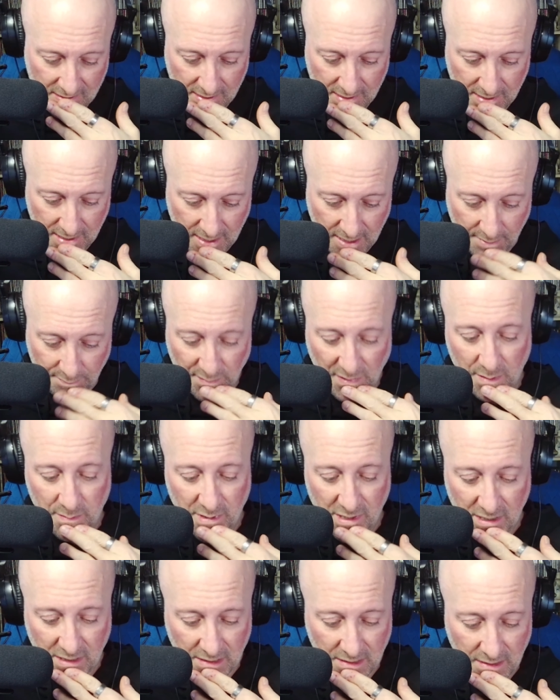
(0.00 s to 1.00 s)
And
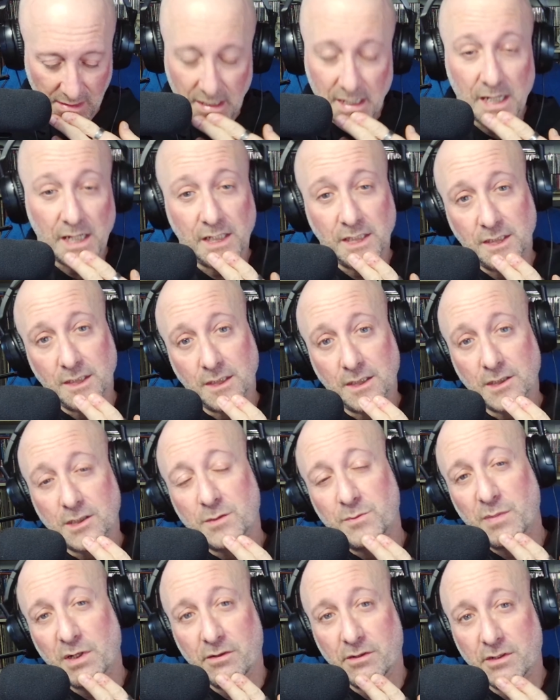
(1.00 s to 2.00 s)
maybe age and
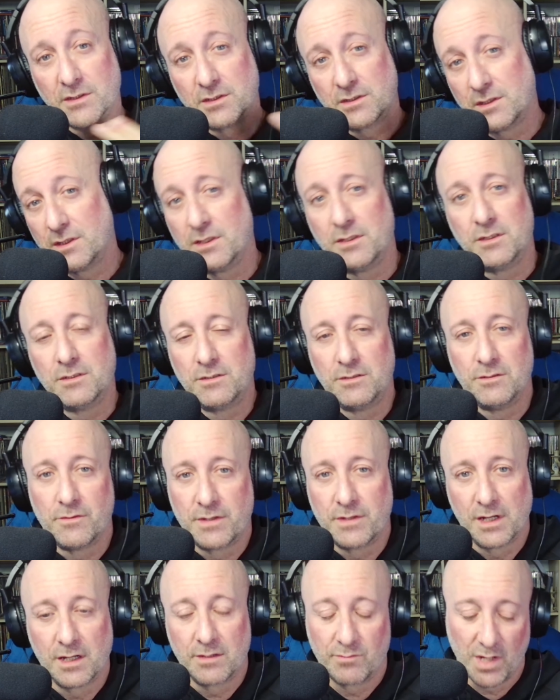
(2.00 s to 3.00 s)
experience teaches you
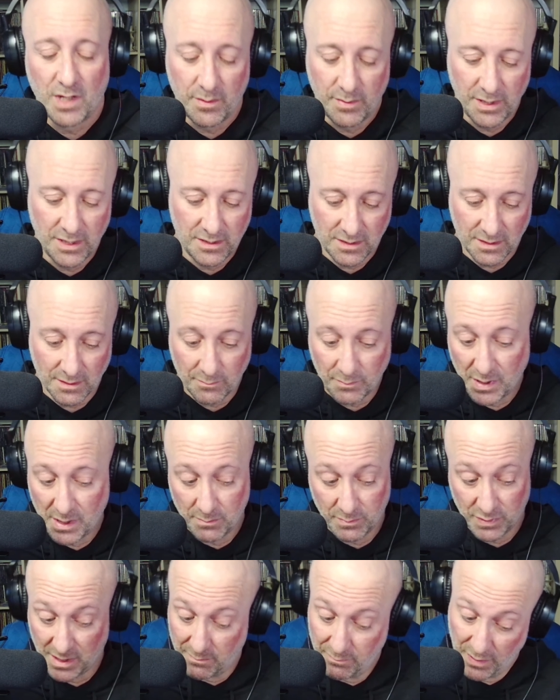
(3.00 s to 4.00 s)
that. Maybe some, pe-
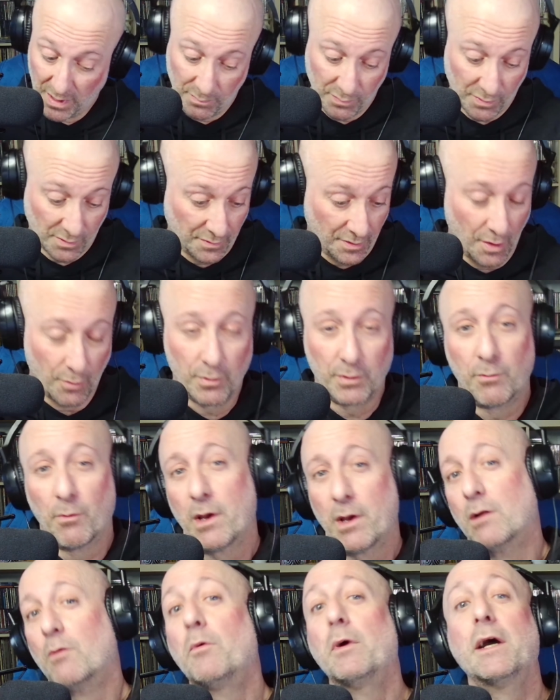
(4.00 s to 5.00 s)
some people know it
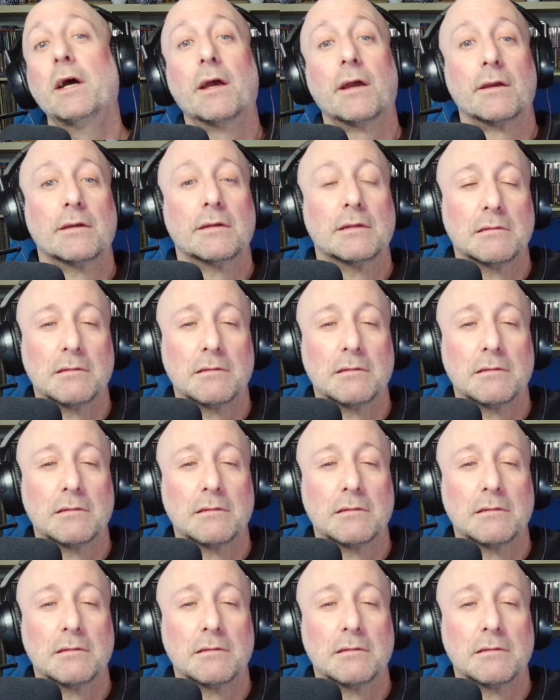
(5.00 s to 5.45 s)
right away.